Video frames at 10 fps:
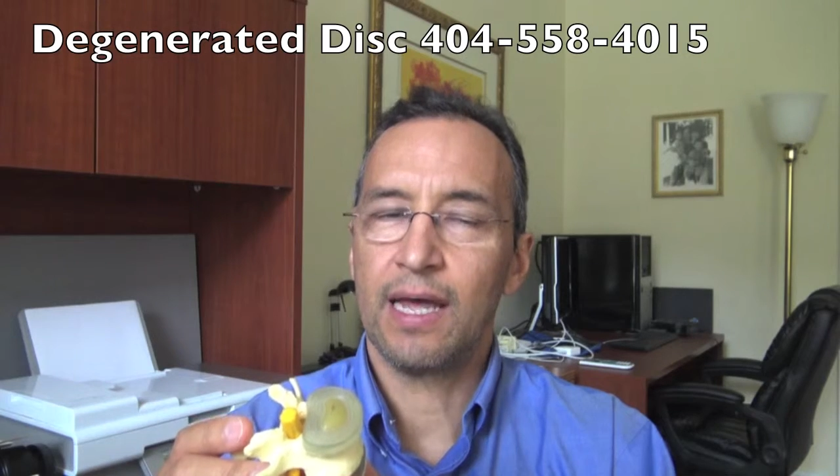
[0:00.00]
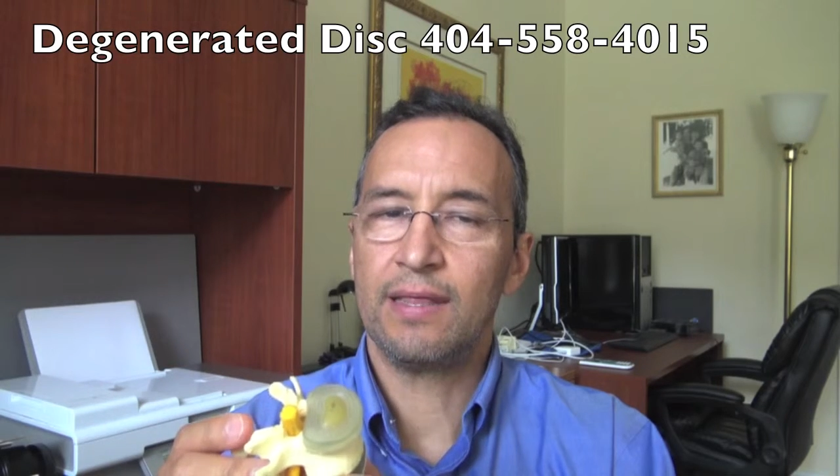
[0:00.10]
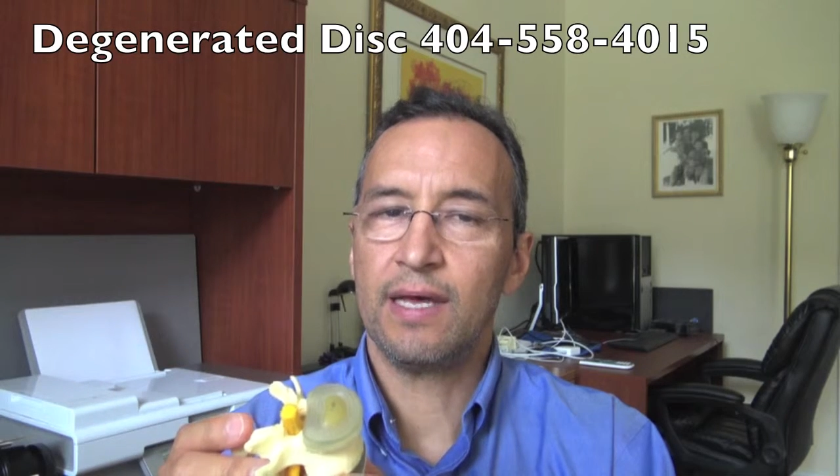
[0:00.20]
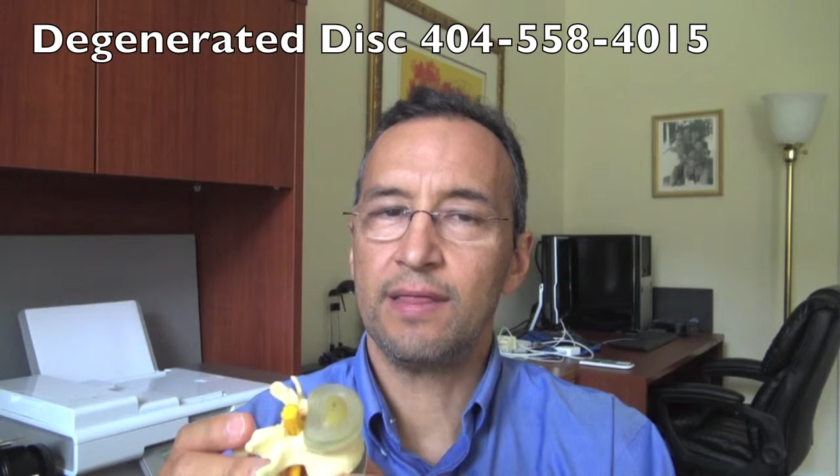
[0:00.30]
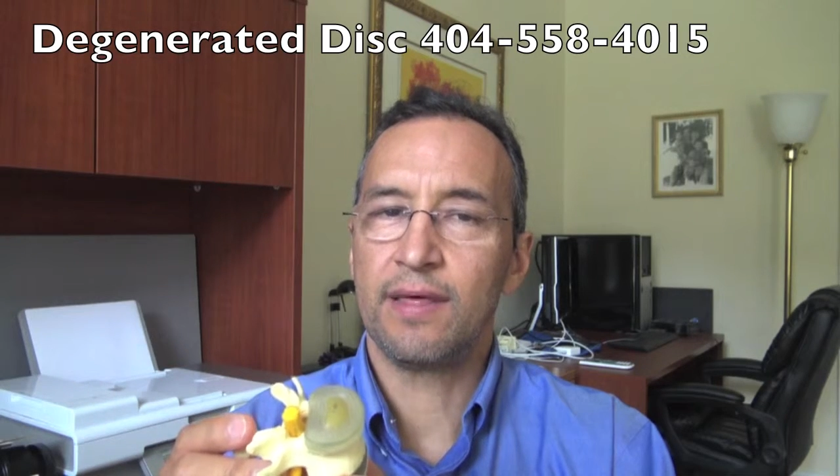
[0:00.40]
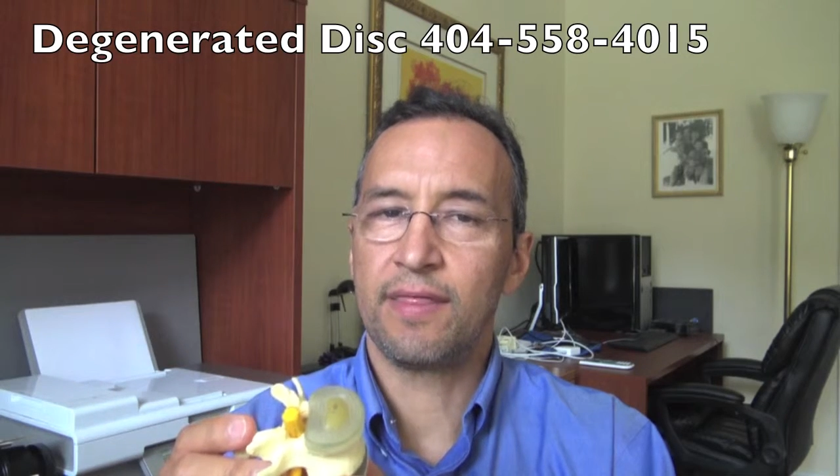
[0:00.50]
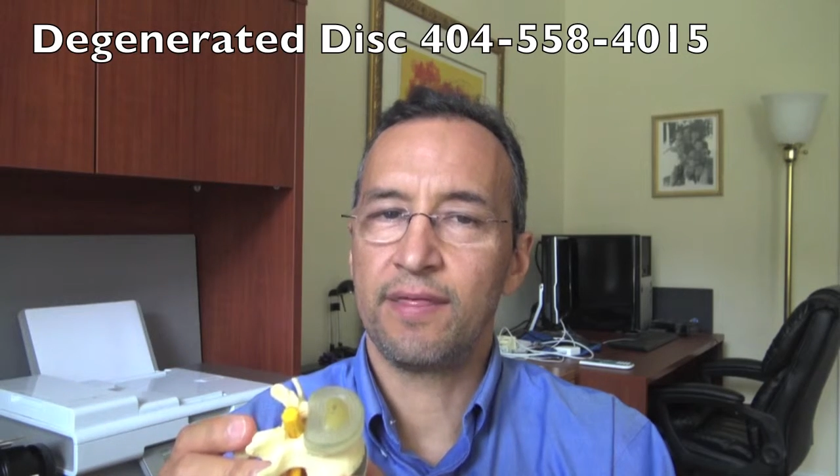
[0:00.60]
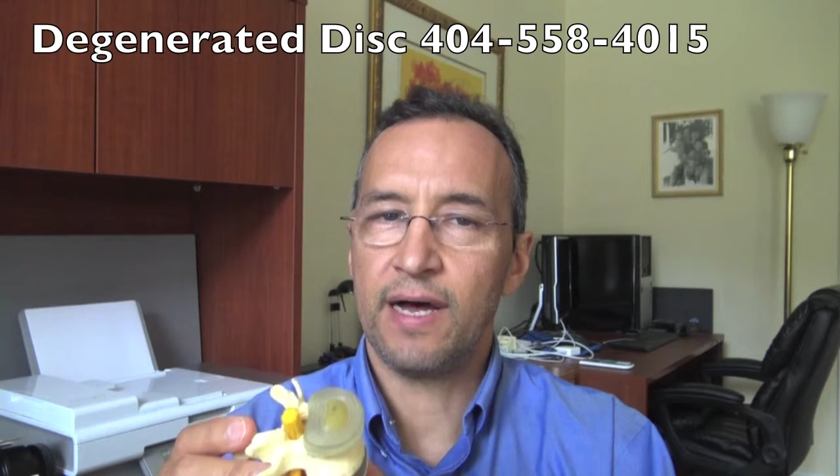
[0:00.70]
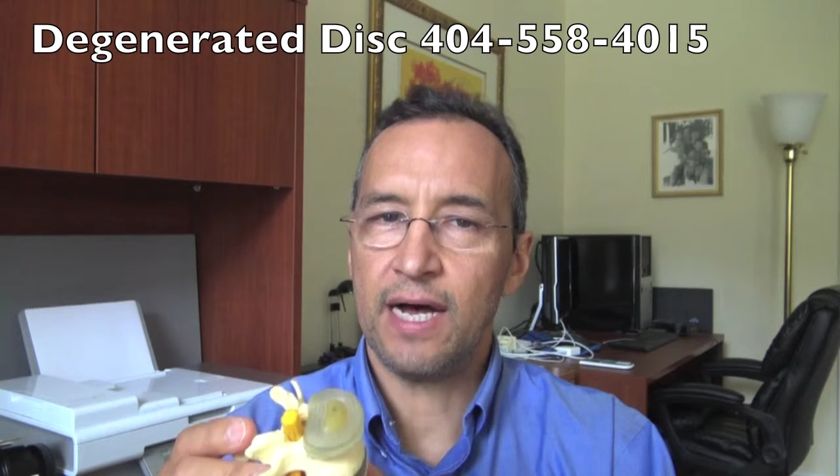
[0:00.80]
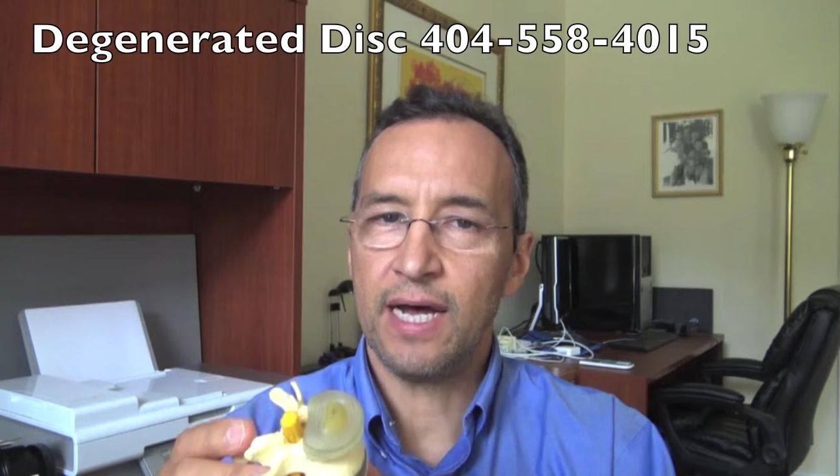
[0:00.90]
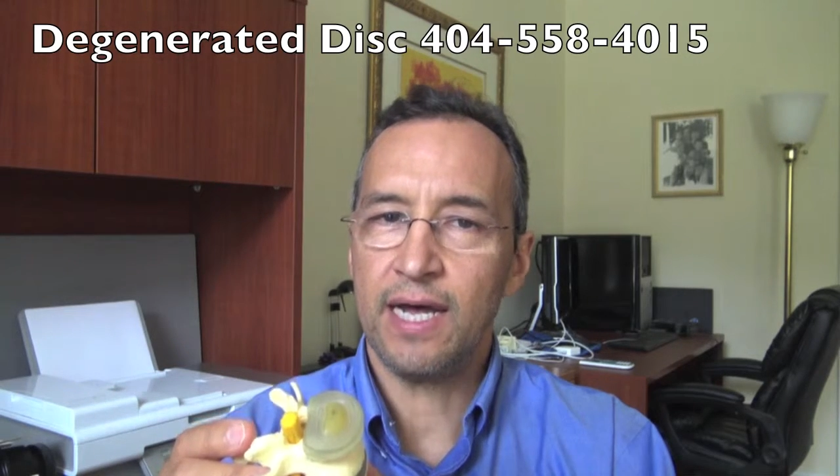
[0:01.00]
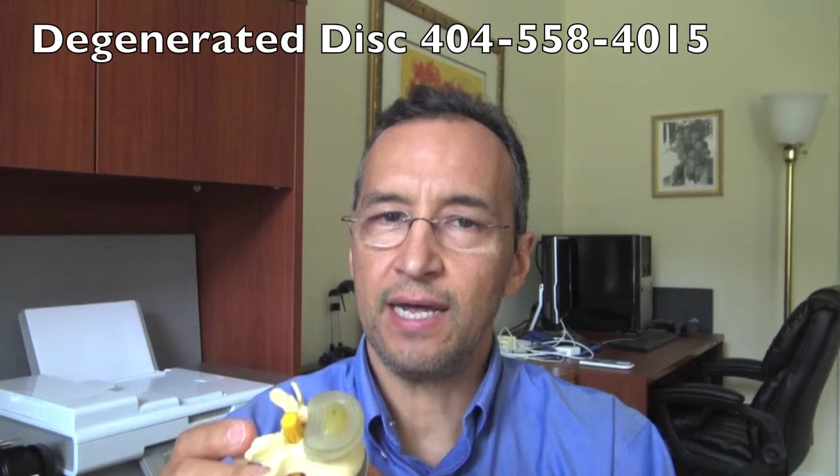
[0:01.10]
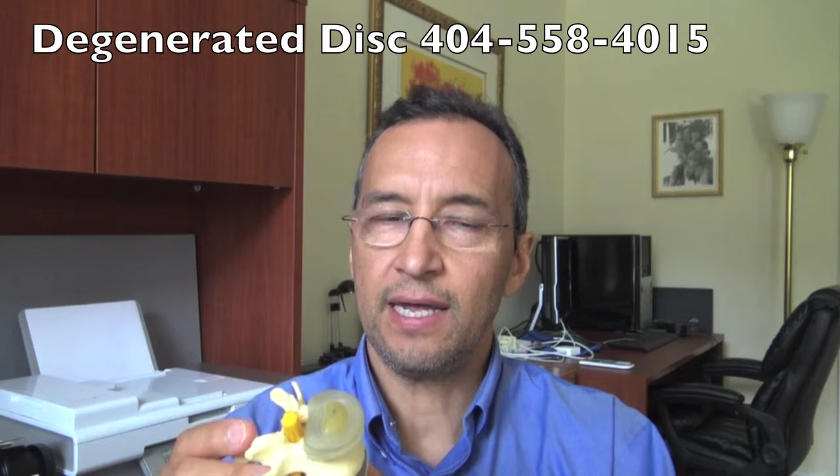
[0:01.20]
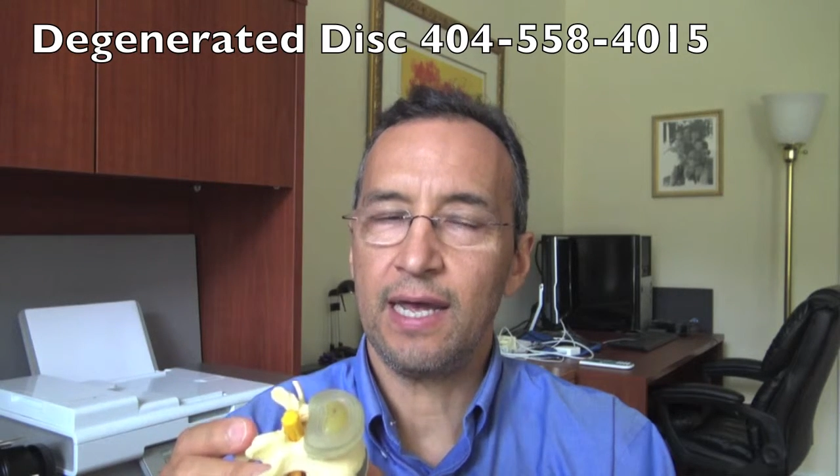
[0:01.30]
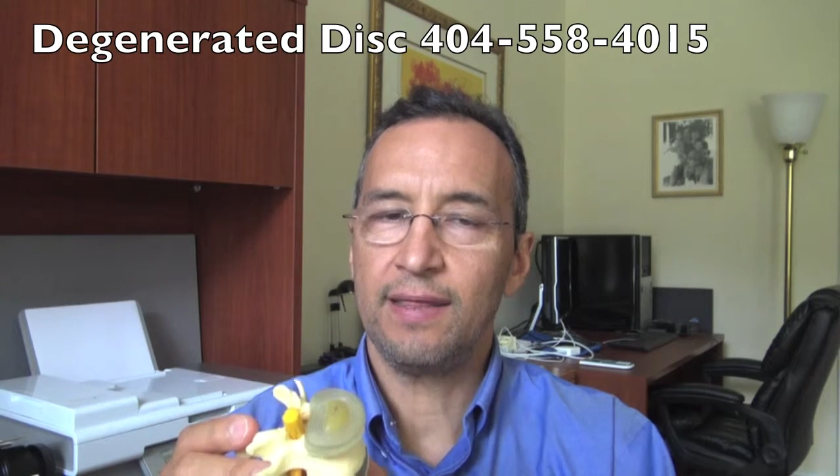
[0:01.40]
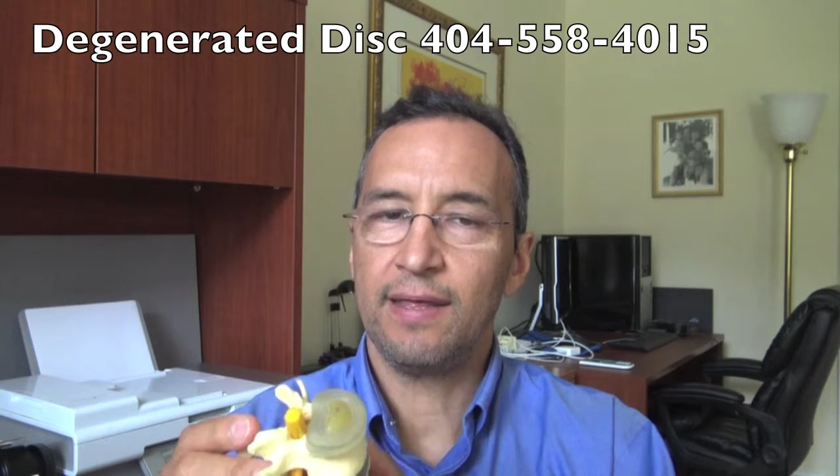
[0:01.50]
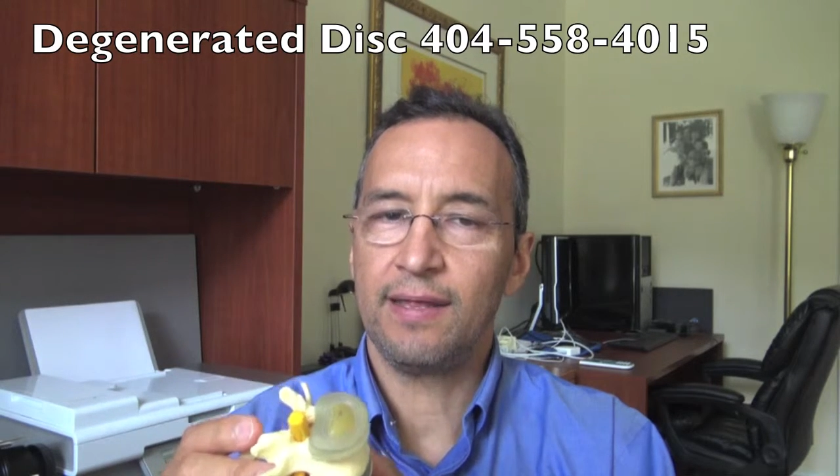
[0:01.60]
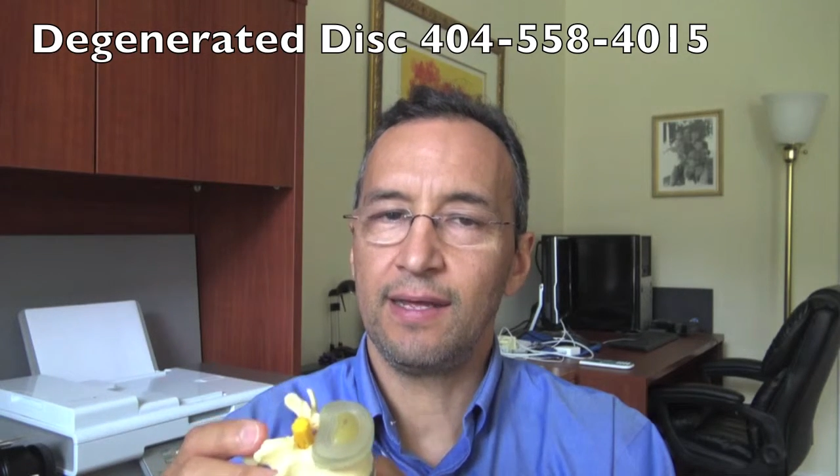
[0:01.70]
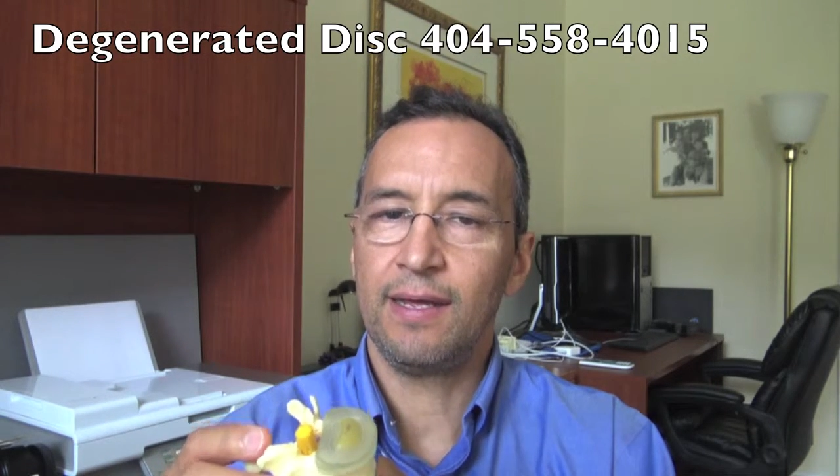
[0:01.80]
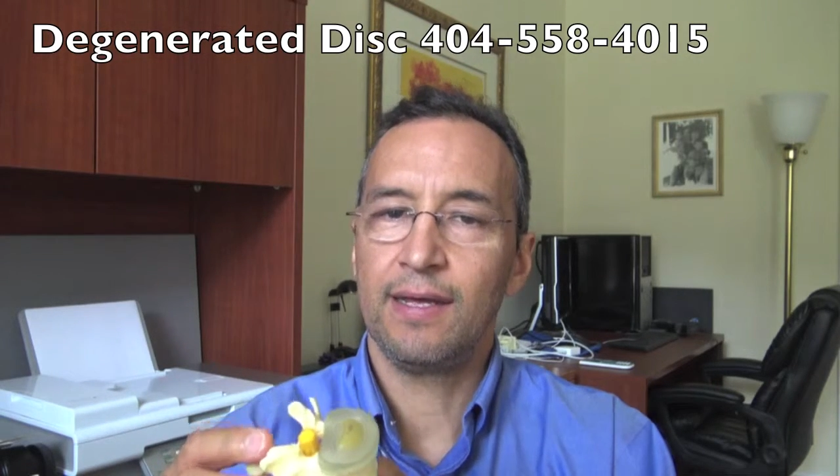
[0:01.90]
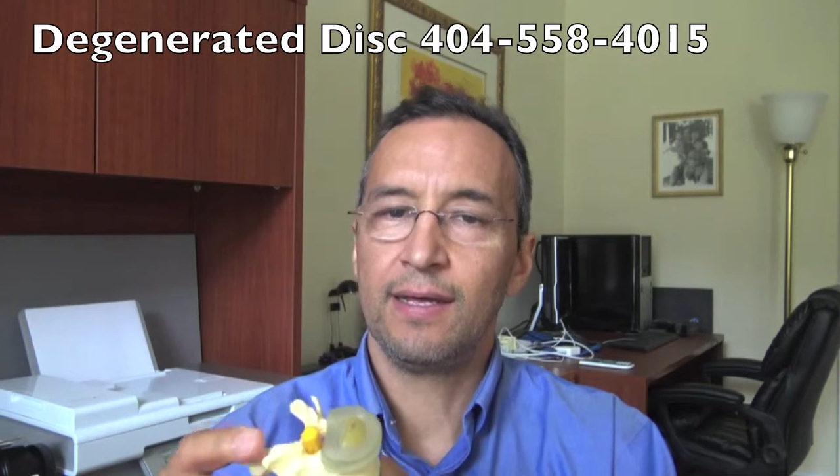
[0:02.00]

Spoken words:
and then the thigh, and then the